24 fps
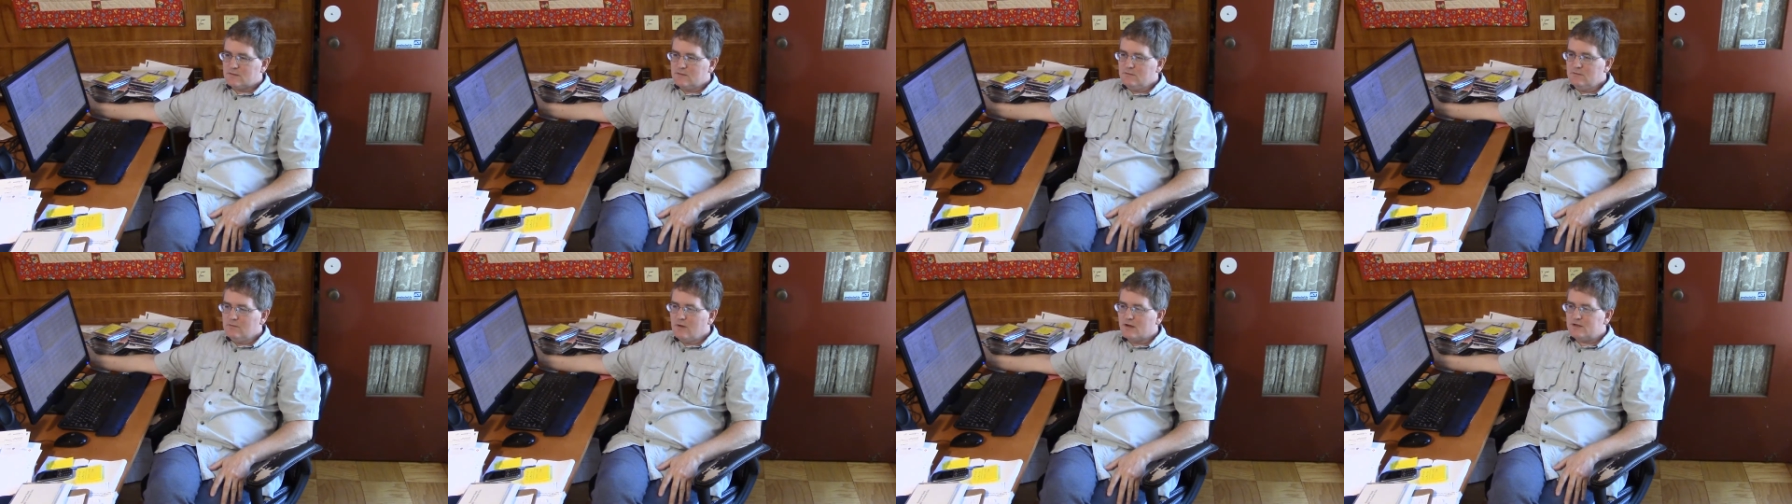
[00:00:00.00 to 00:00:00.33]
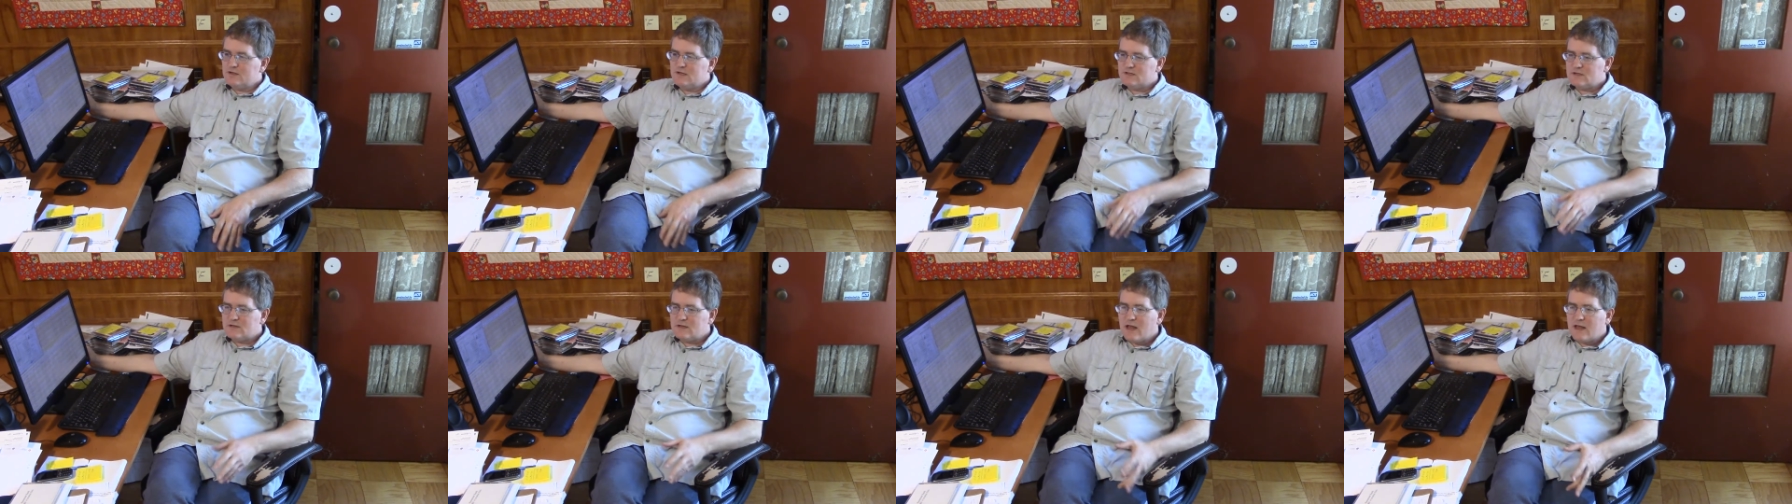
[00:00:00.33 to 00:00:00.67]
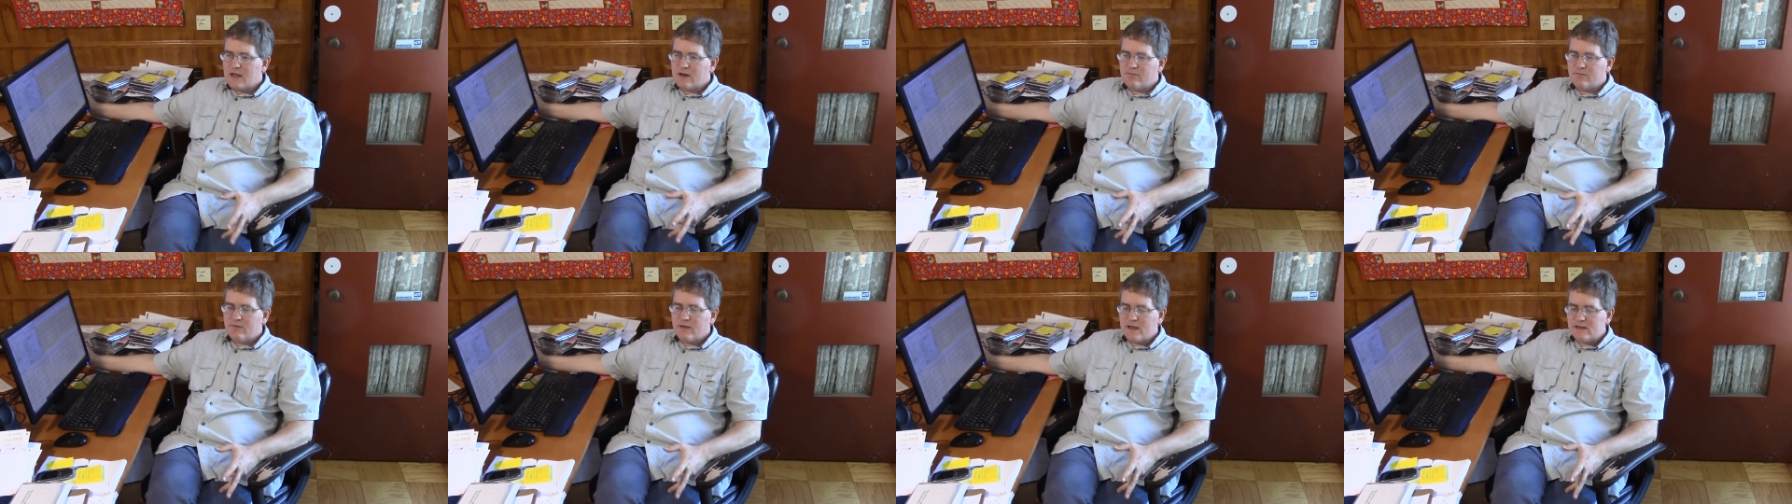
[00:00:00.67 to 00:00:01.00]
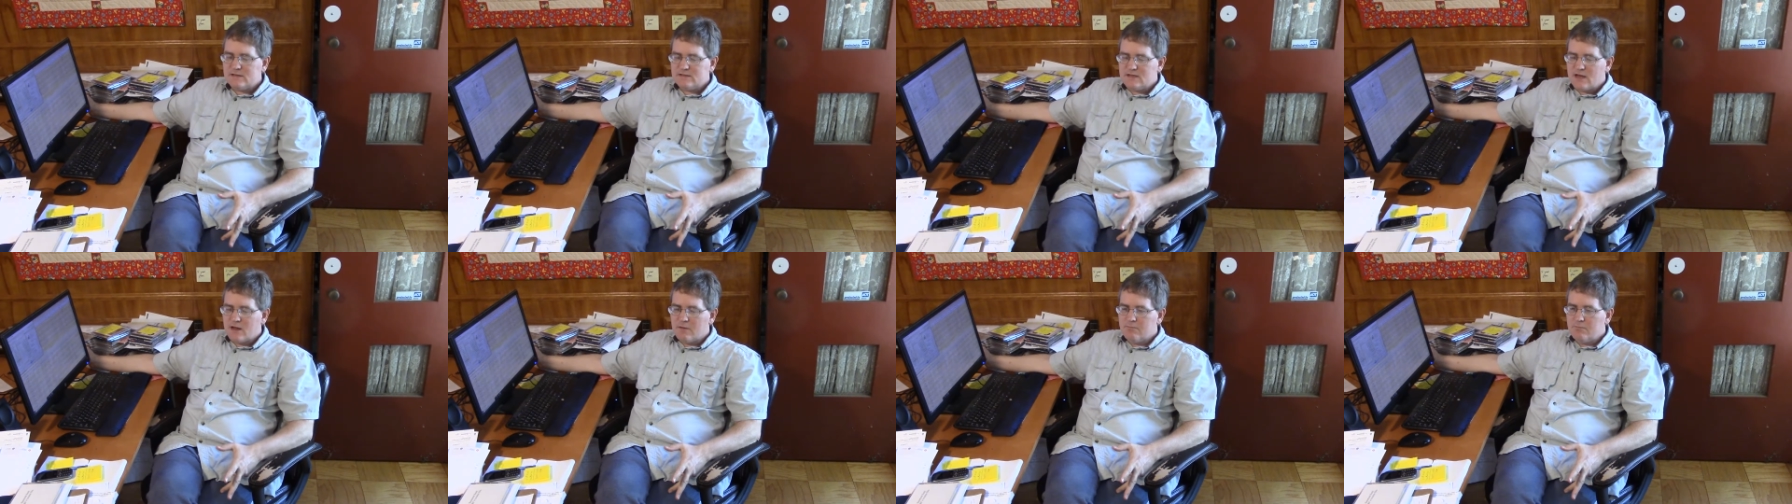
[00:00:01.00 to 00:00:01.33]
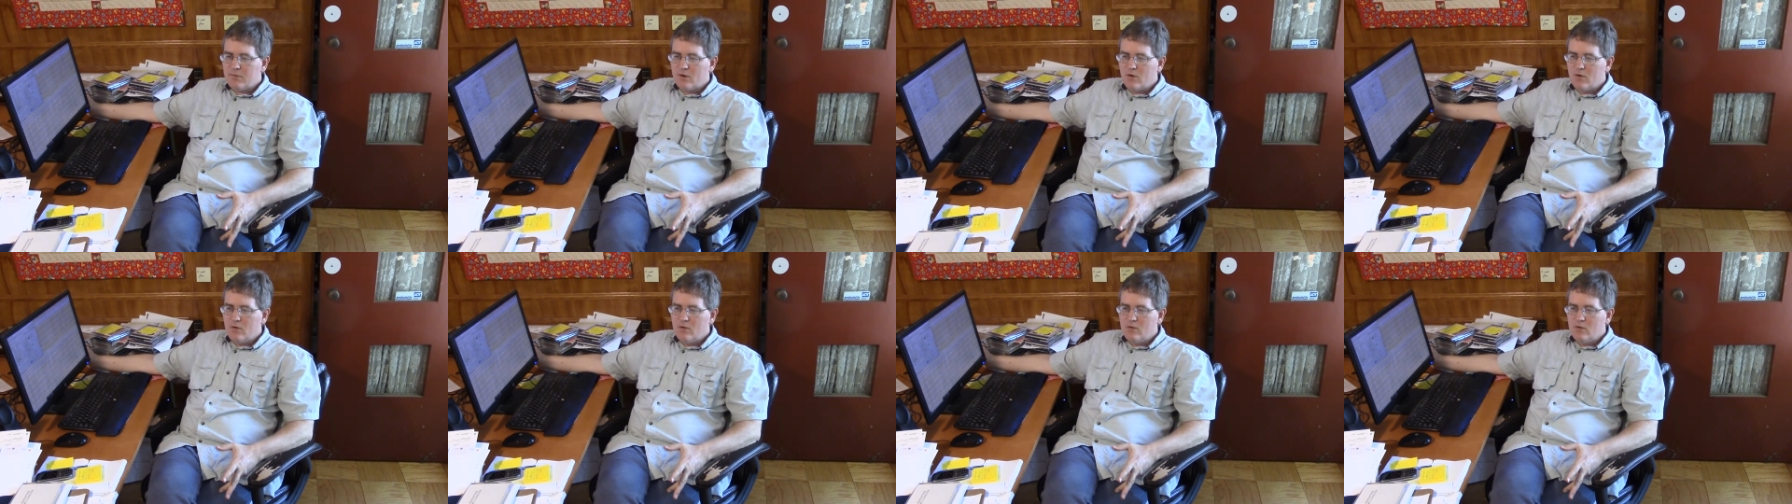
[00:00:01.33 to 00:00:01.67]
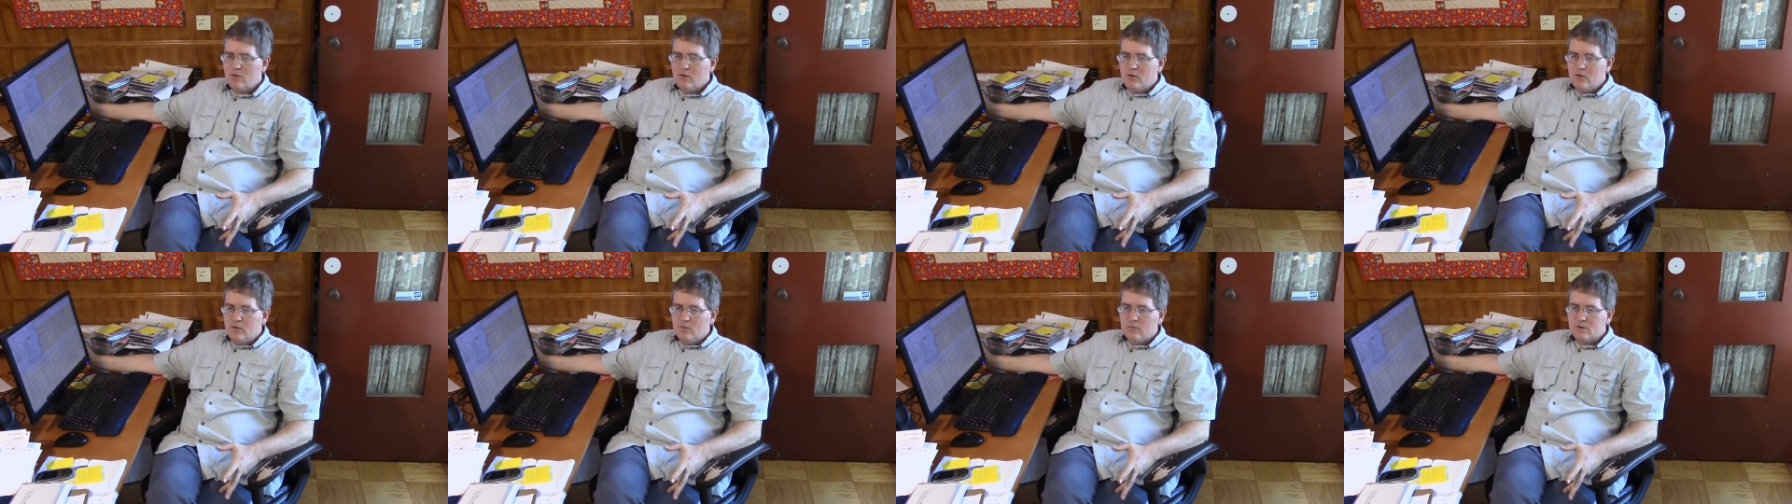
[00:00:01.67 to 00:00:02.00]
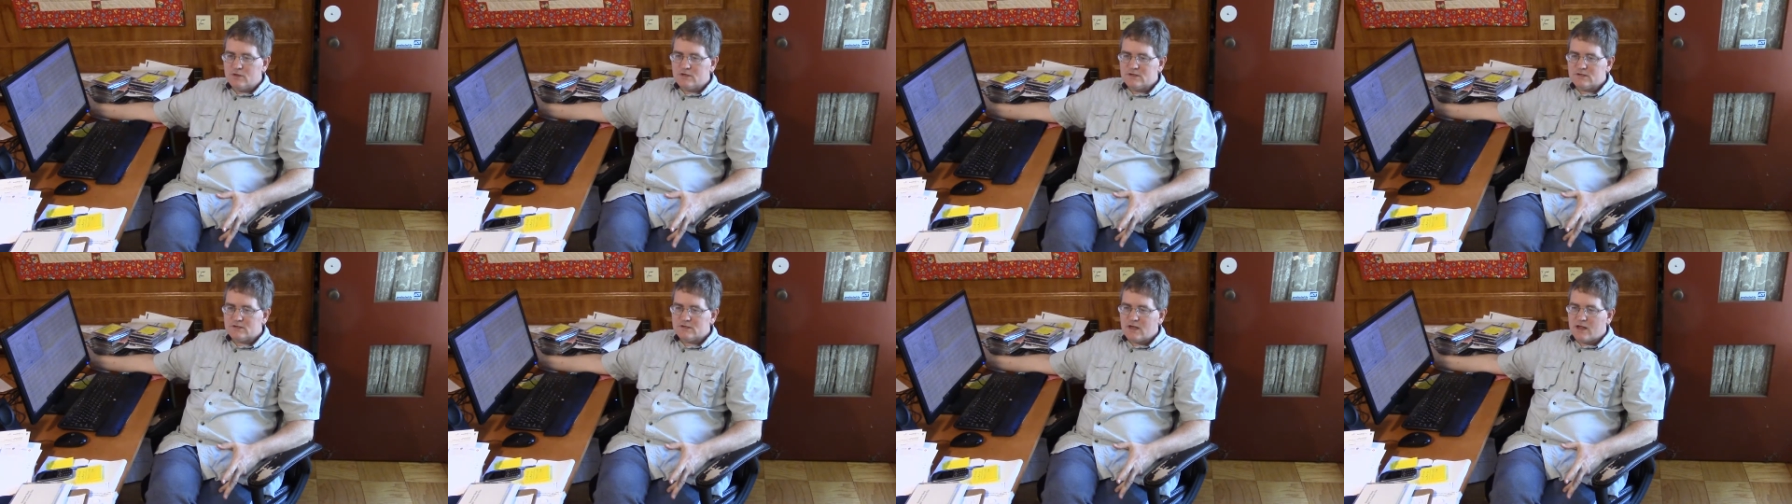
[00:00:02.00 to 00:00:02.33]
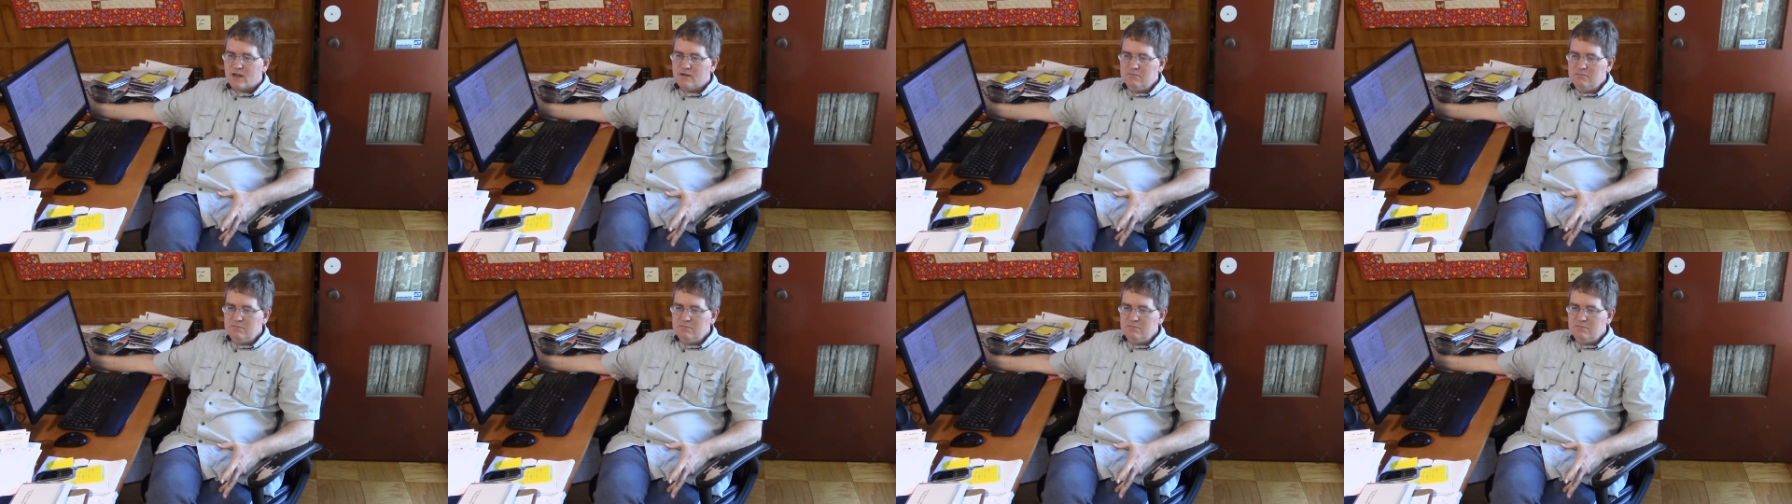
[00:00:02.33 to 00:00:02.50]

not just take a fast tempo, but just